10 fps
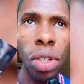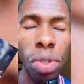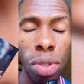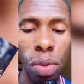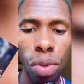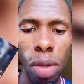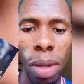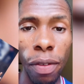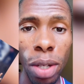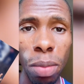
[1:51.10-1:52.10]
Gusto will not
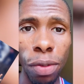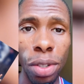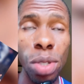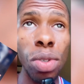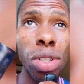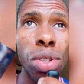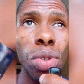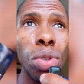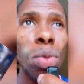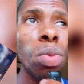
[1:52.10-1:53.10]
be available for this one.
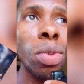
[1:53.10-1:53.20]
So